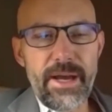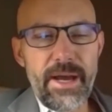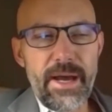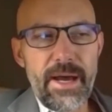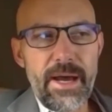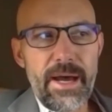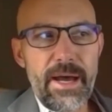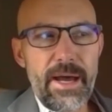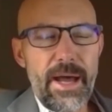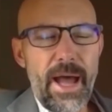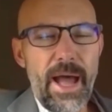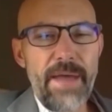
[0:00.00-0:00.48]

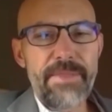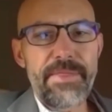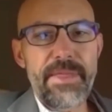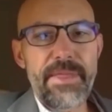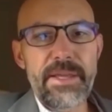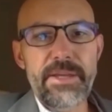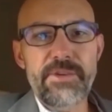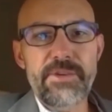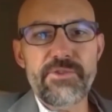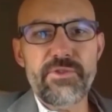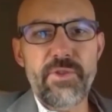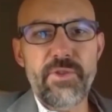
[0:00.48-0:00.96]
I
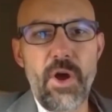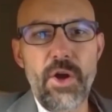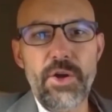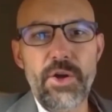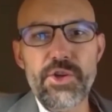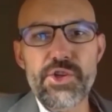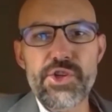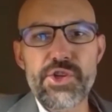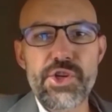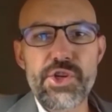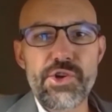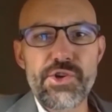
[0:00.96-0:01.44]
think as long
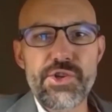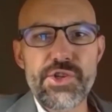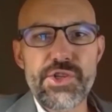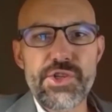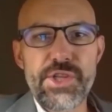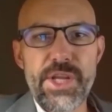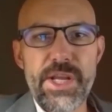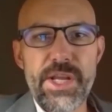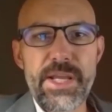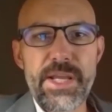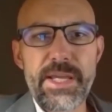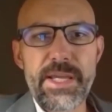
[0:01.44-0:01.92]
as you're
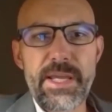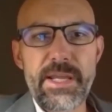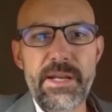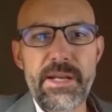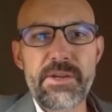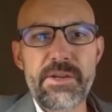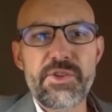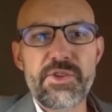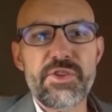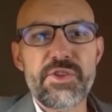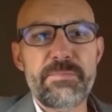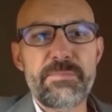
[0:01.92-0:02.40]
sitting in
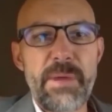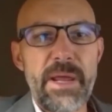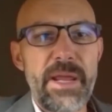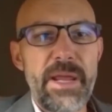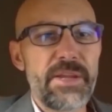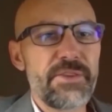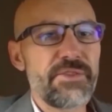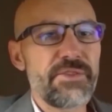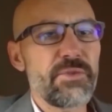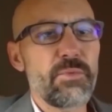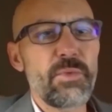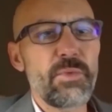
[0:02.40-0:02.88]
a
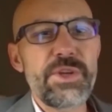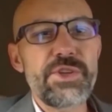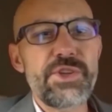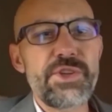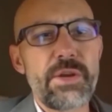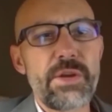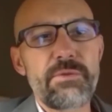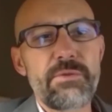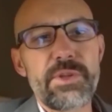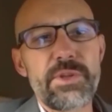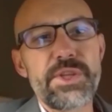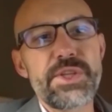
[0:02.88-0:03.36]
space, and we
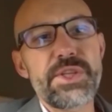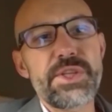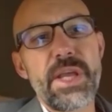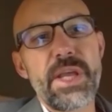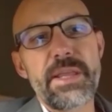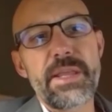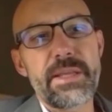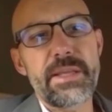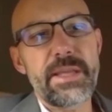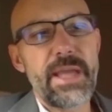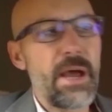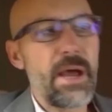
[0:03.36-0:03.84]
generally
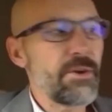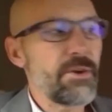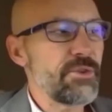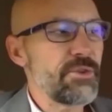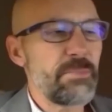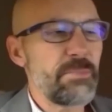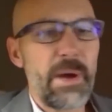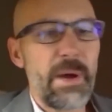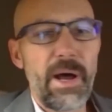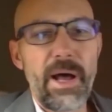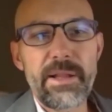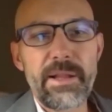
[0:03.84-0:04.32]
say the
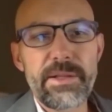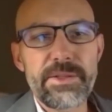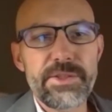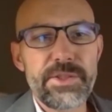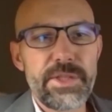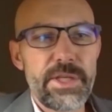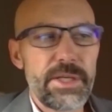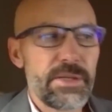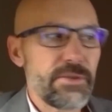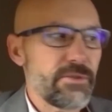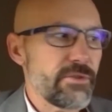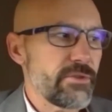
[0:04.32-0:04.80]
county's
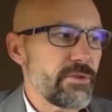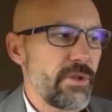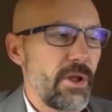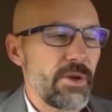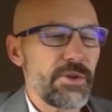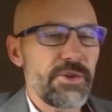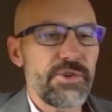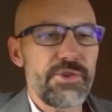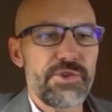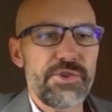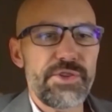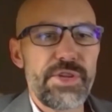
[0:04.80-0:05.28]
policy is as
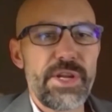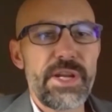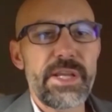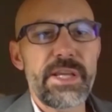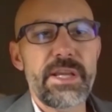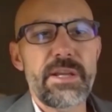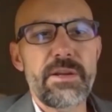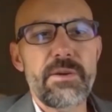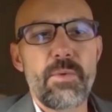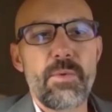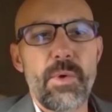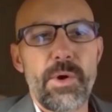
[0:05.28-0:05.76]
long as you're
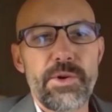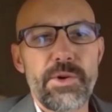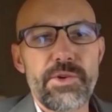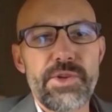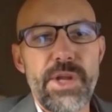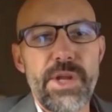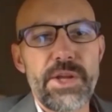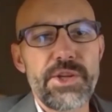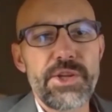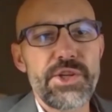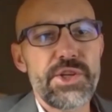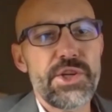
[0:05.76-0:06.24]
sitting at your
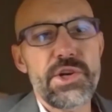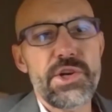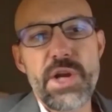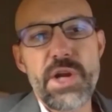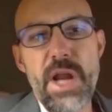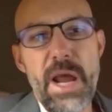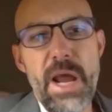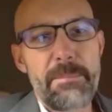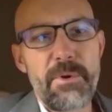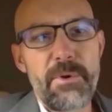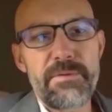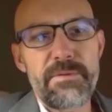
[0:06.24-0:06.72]
workstation, you're
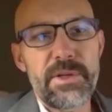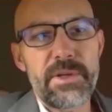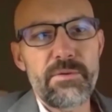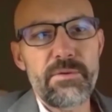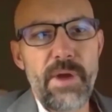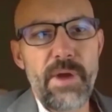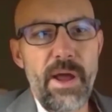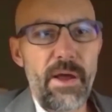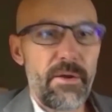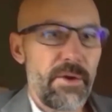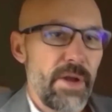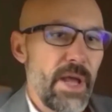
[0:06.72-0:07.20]
not moving
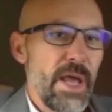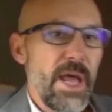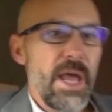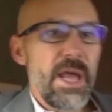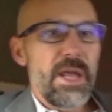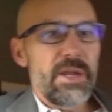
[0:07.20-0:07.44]
around,